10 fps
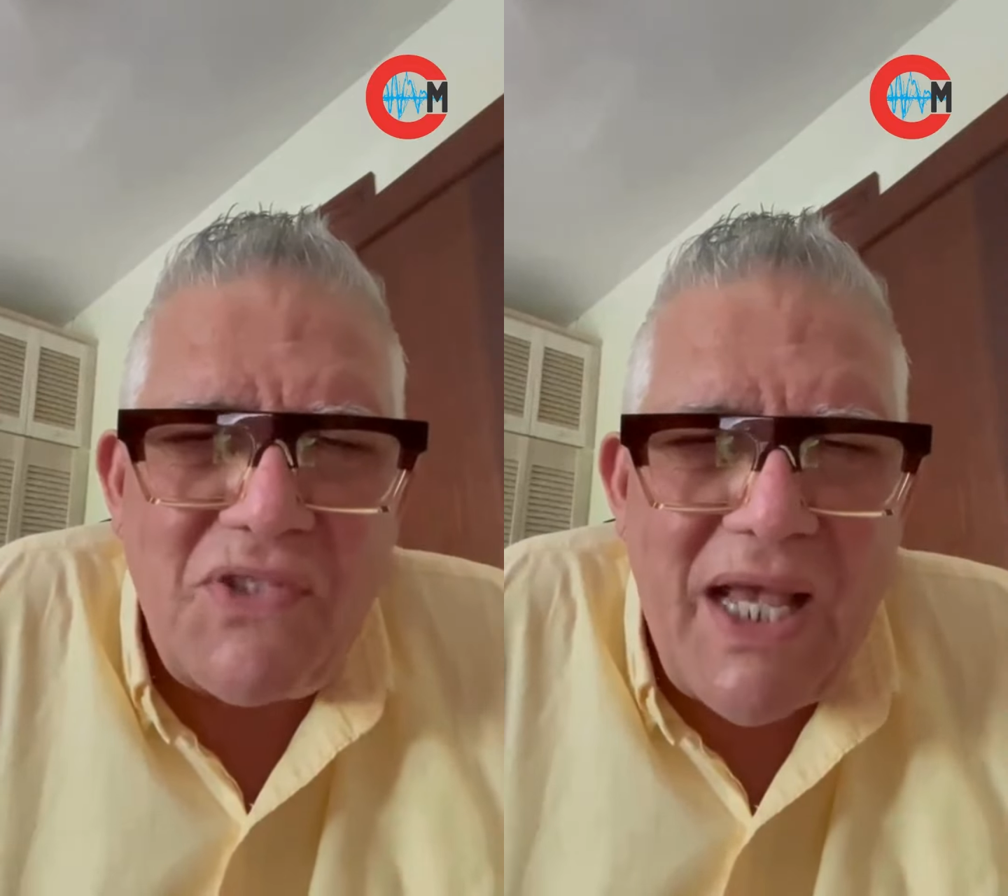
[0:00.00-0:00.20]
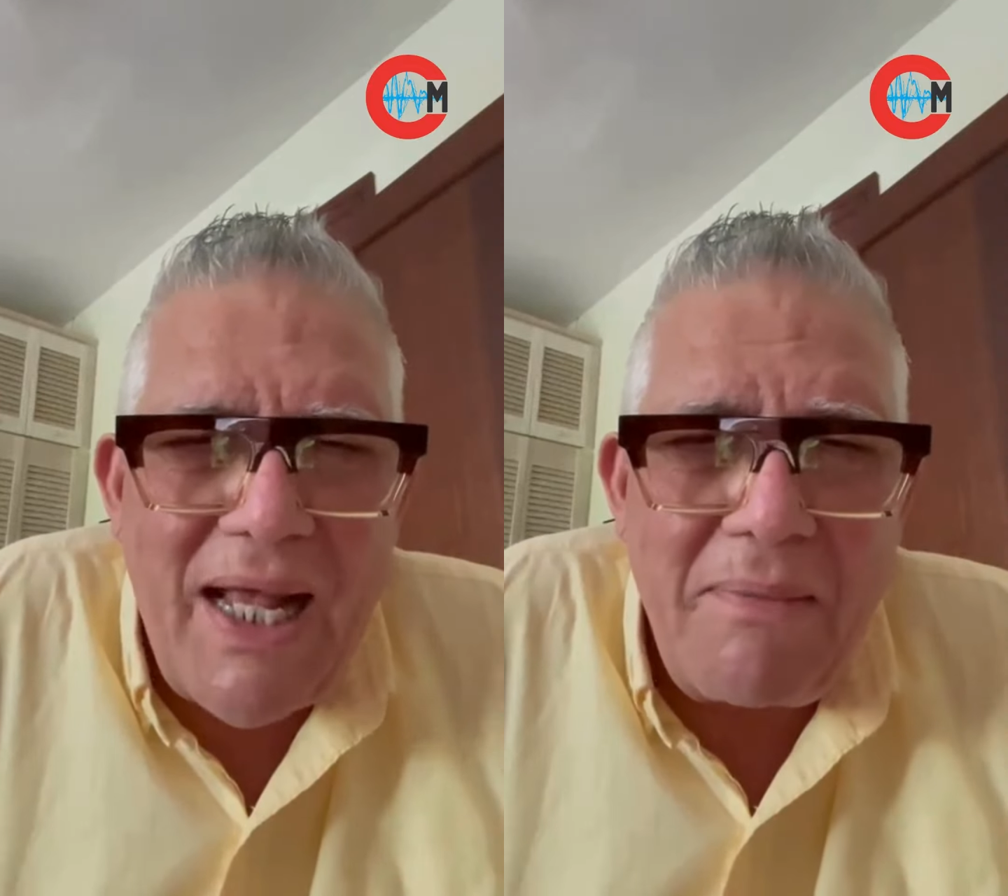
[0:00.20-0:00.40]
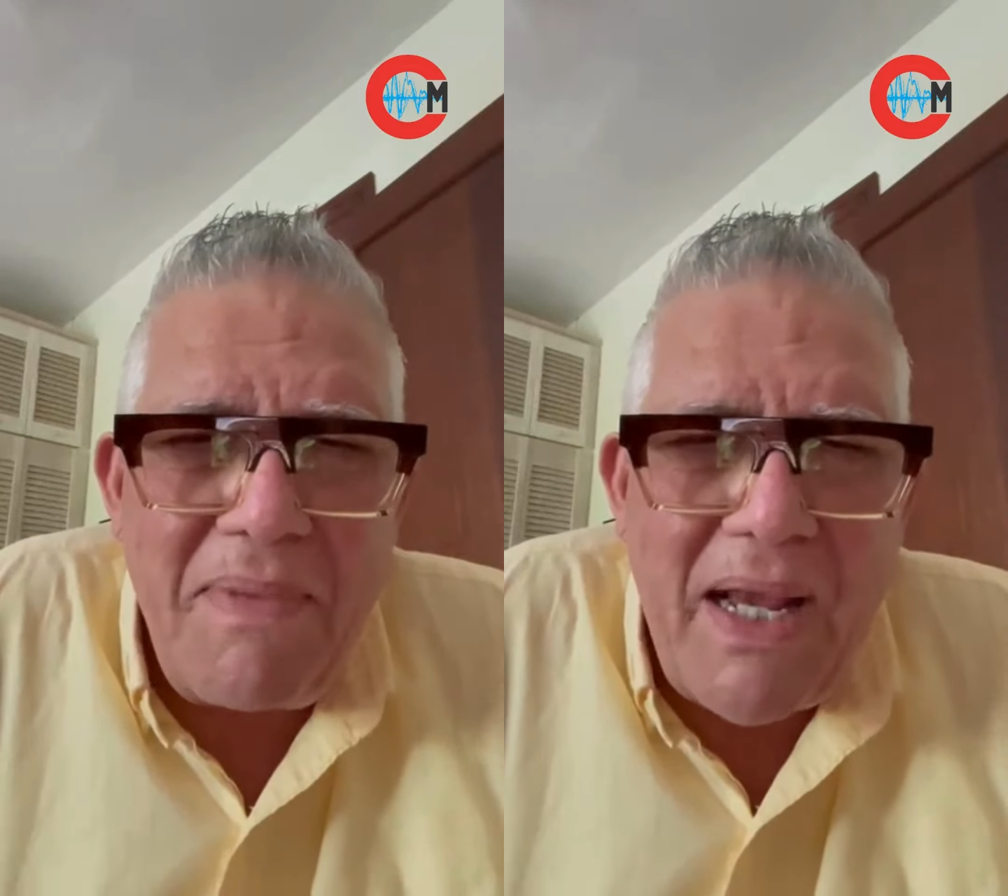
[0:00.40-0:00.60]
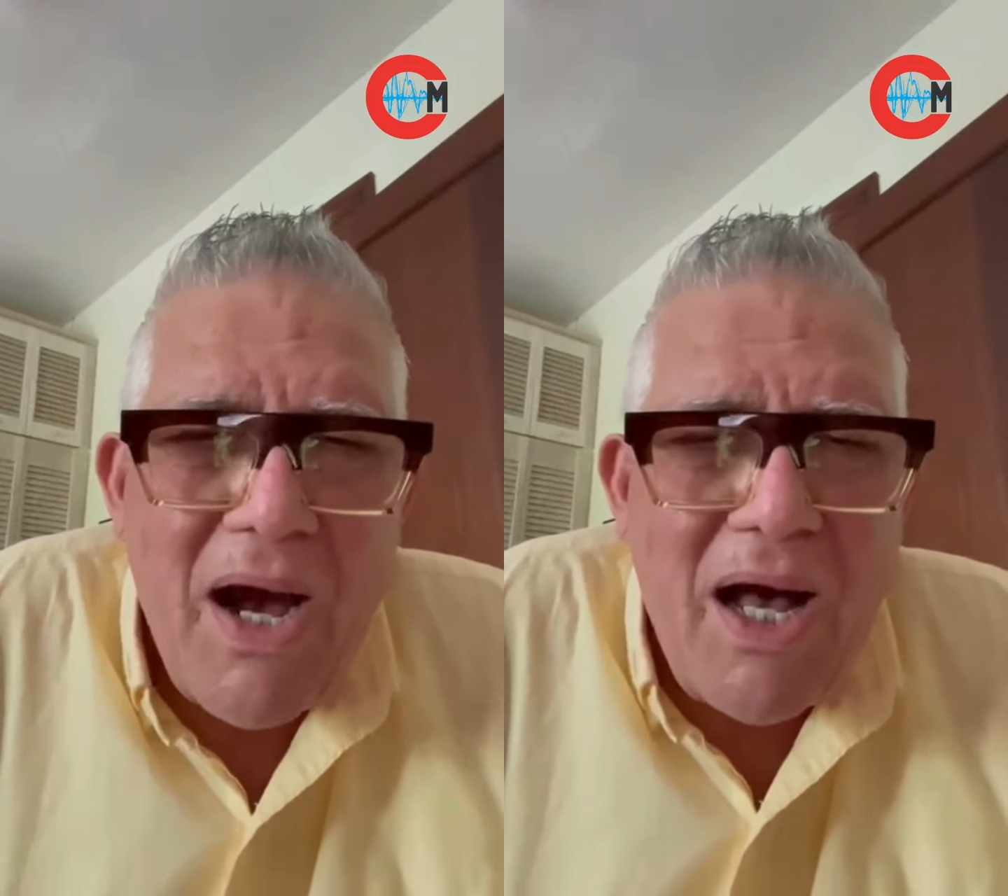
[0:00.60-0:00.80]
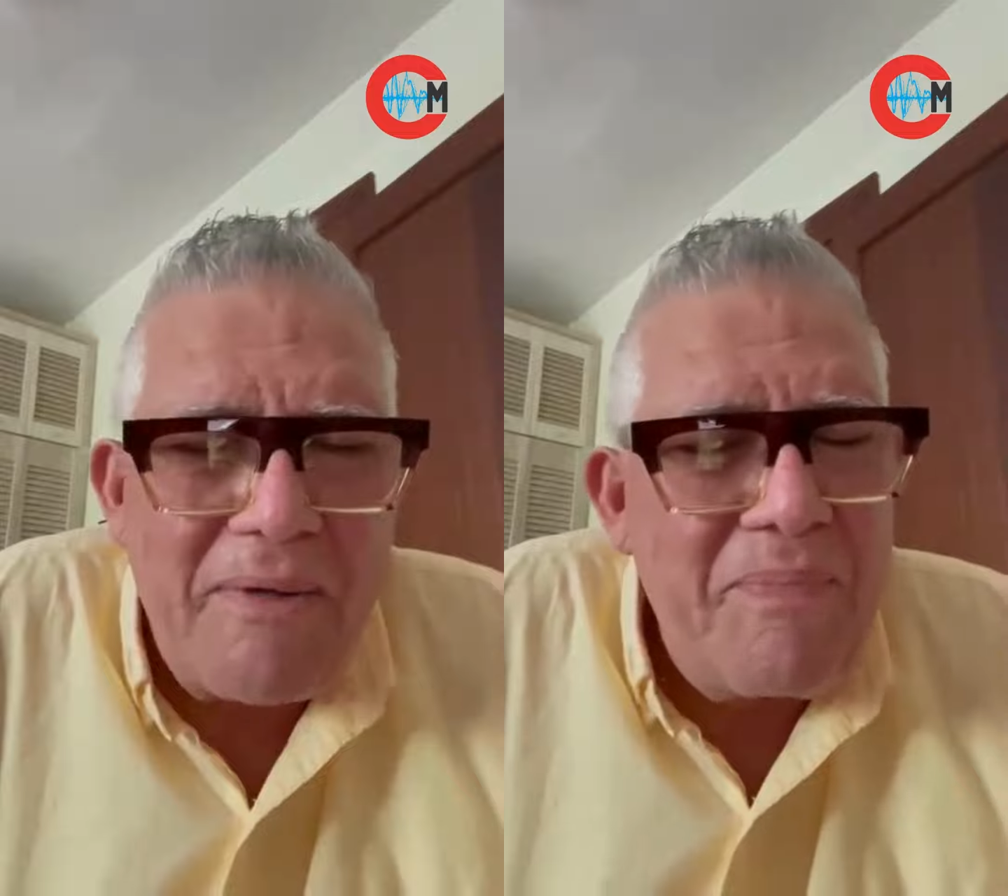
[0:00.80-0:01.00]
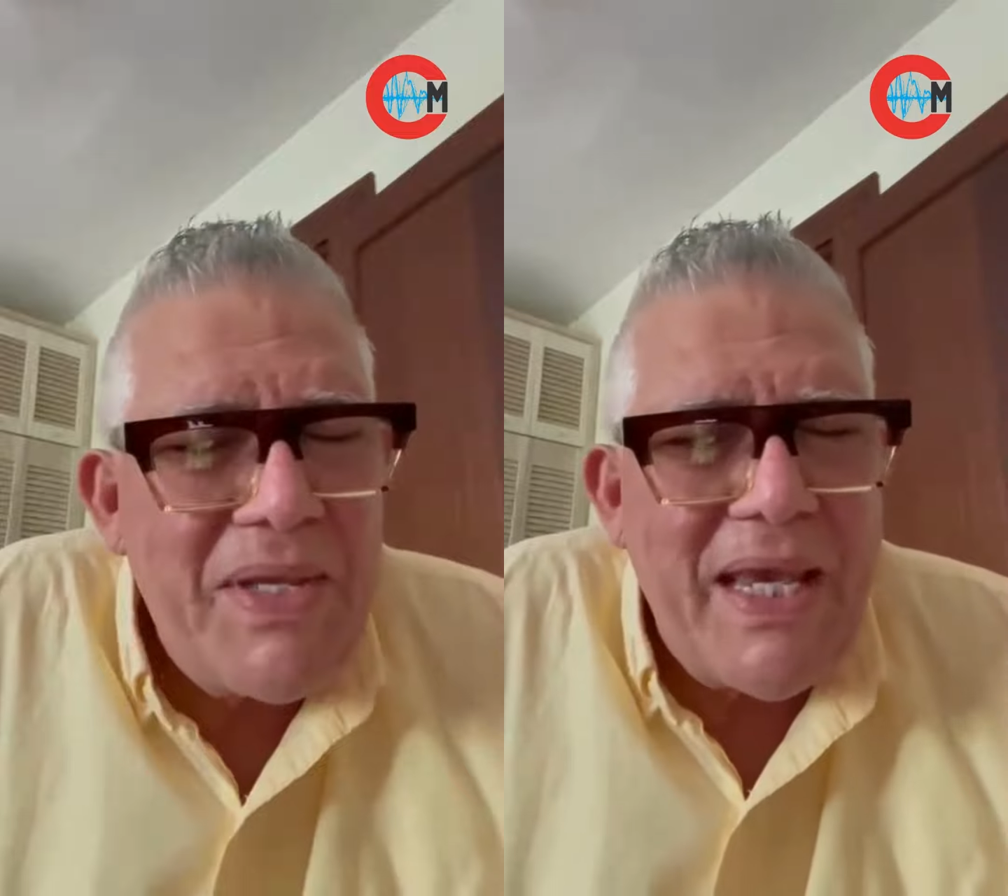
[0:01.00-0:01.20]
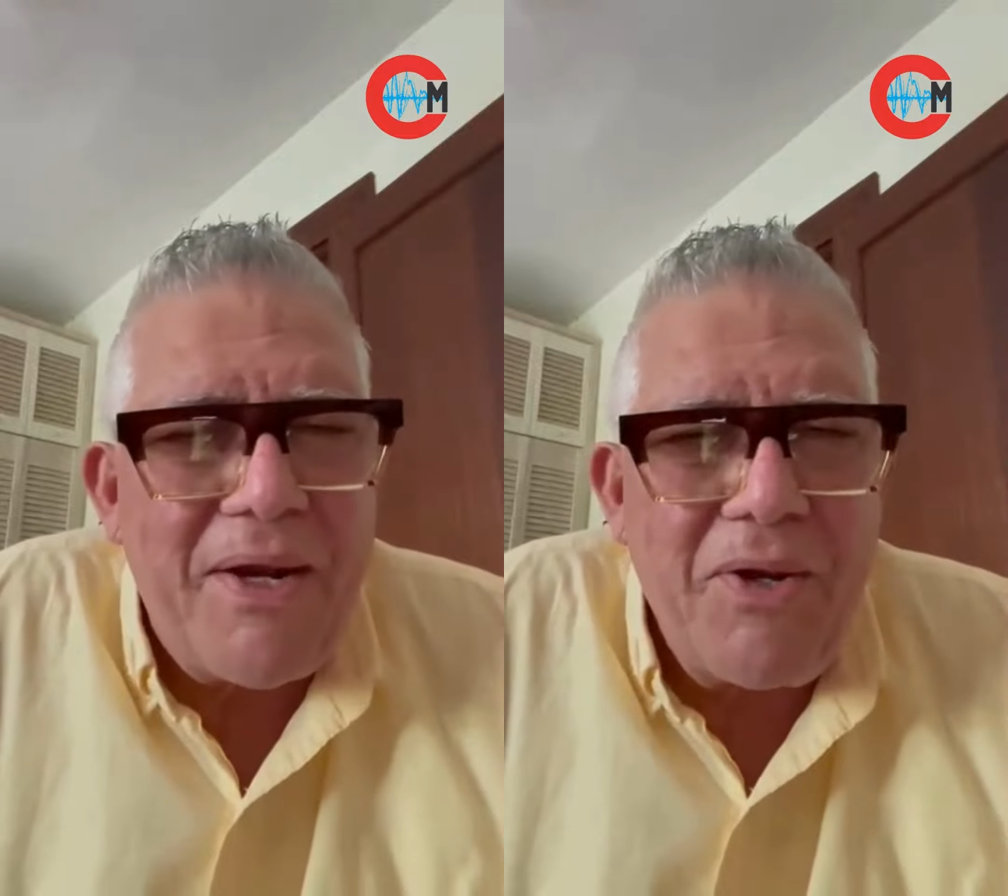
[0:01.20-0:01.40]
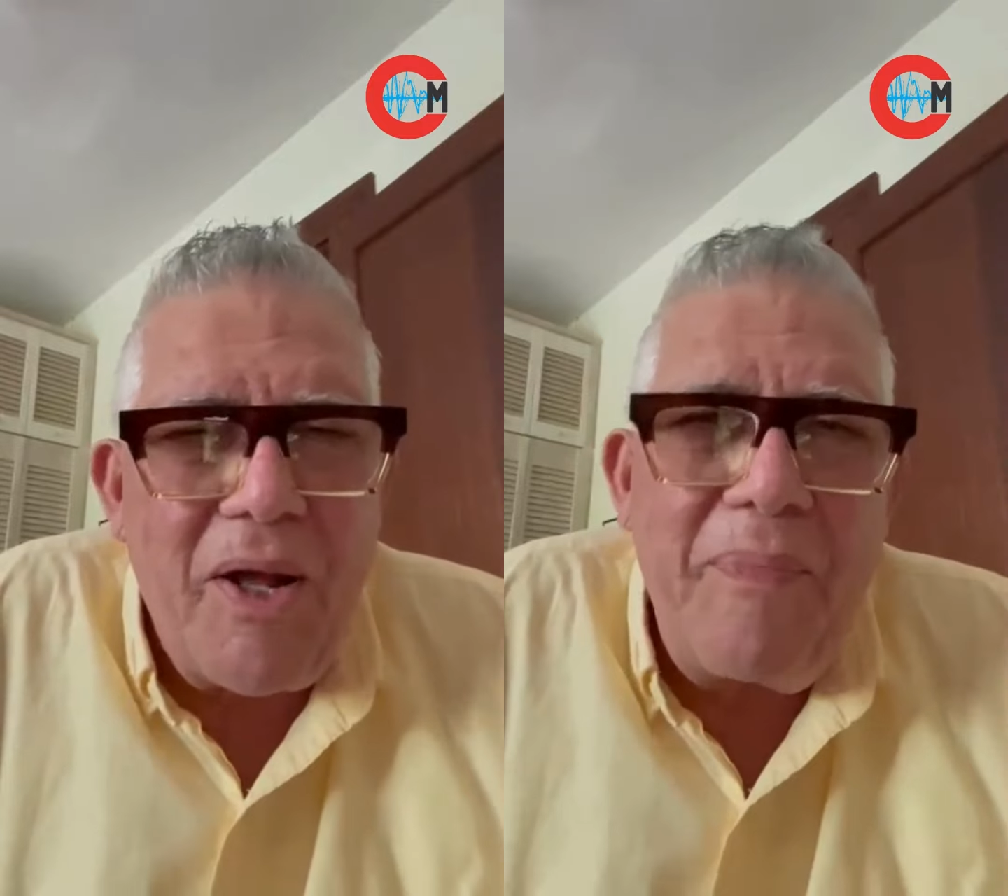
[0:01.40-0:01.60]
so help me God," you
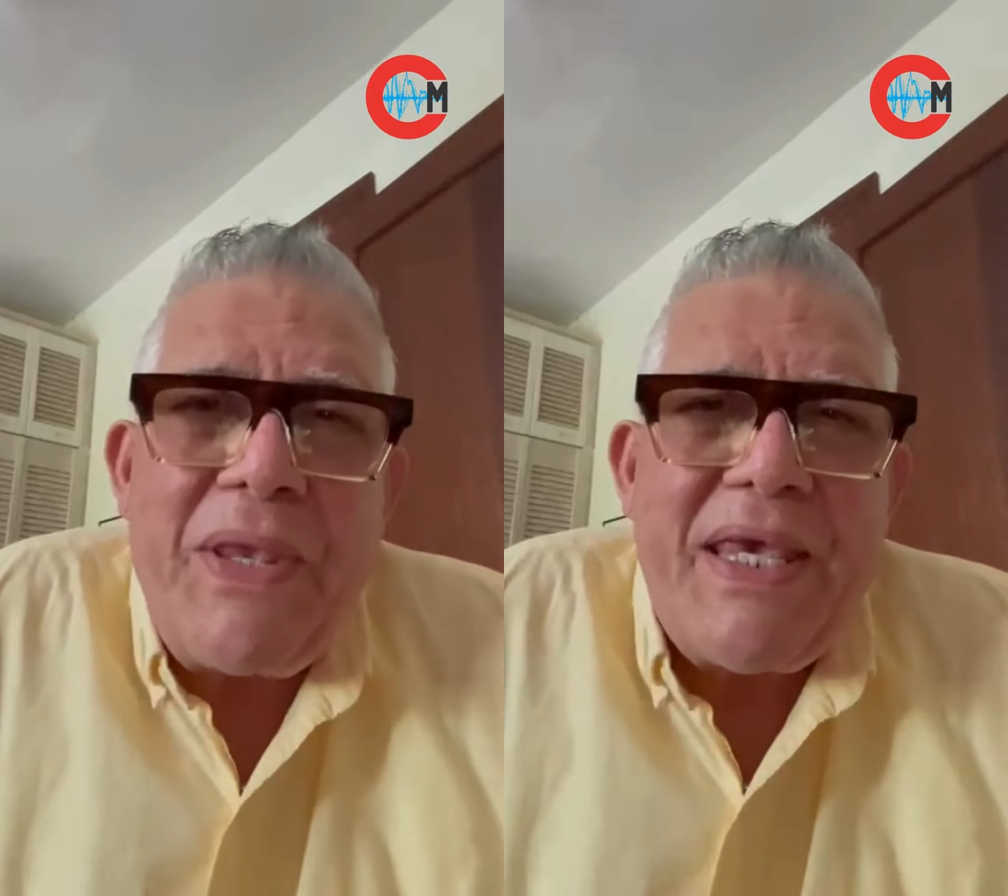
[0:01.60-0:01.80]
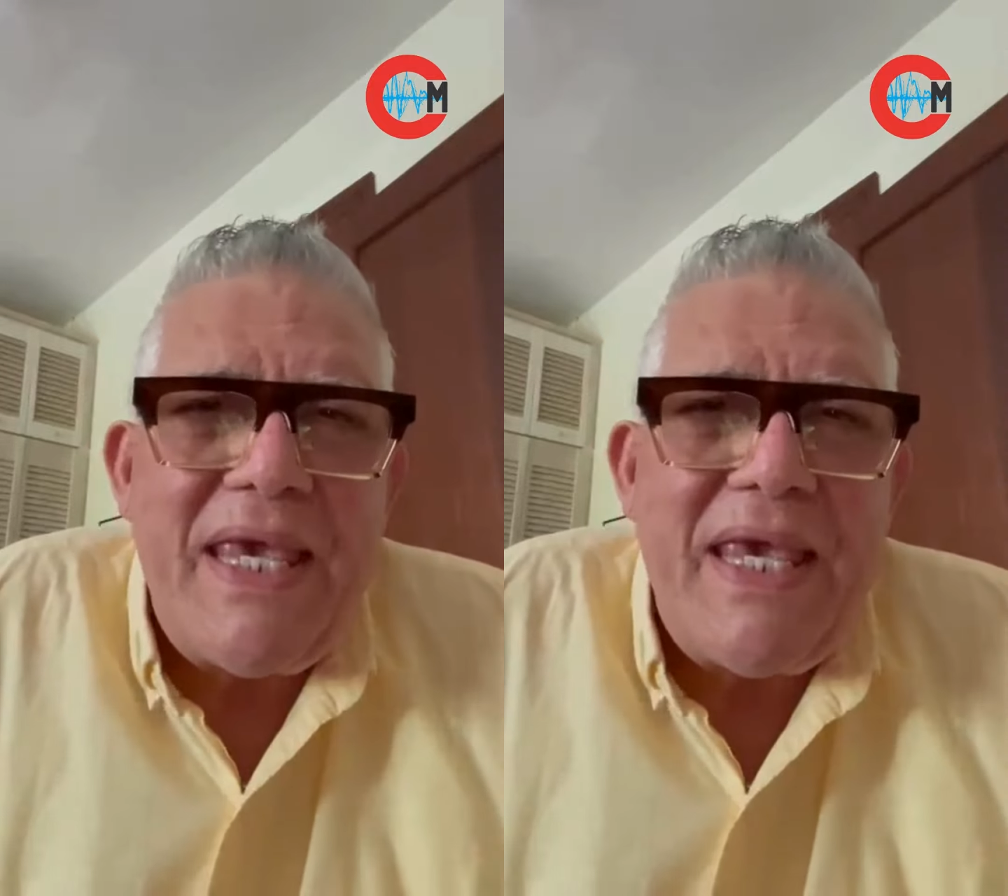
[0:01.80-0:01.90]
know?